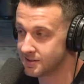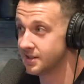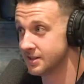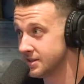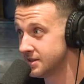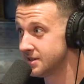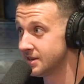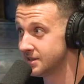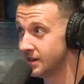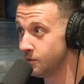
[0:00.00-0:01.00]
Six, this is
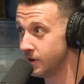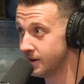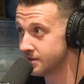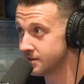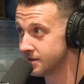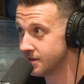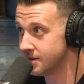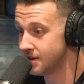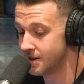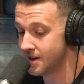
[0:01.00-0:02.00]
sixteen depressing. Weeks.
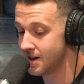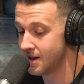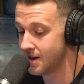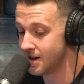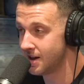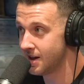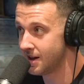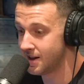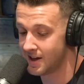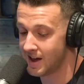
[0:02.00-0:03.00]
I am not
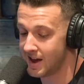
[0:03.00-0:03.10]
like, you